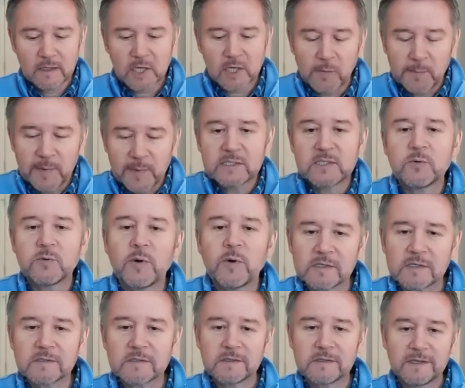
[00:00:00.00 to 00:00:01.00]
coming to
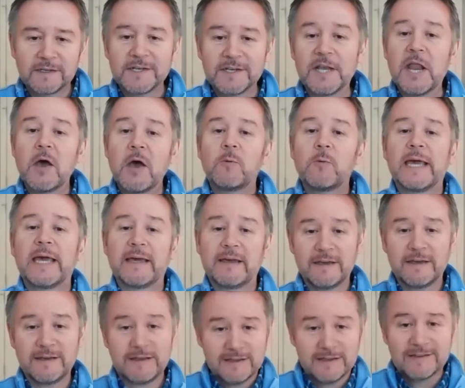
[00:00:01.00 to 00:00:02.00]
us
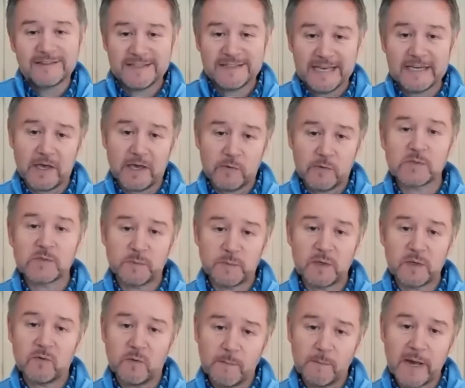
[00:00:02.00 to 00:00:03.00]
knowing they're going to
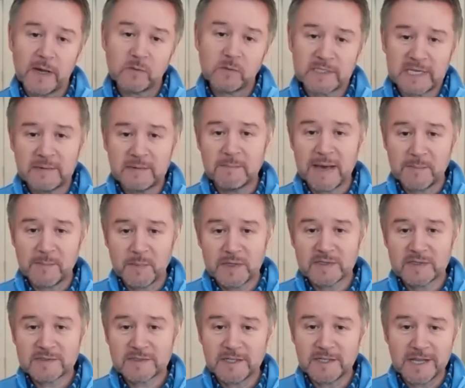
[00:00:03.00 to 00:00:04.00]
be remote team
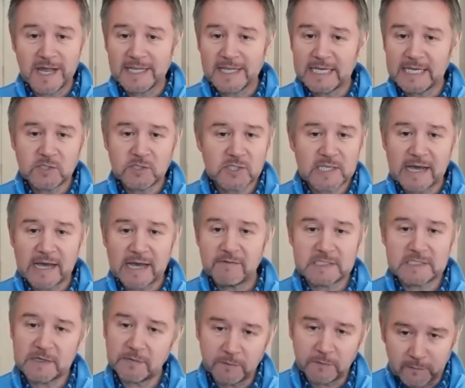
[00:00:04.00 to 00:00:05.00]
members, and they just have a
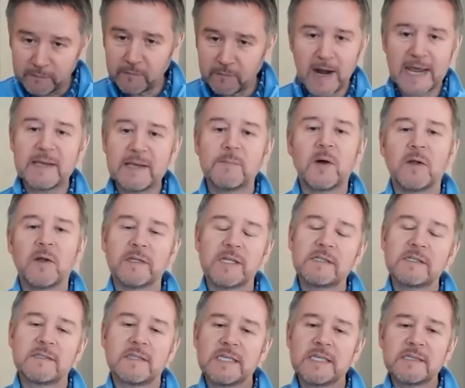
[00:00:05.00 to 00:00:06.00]
different frame on this.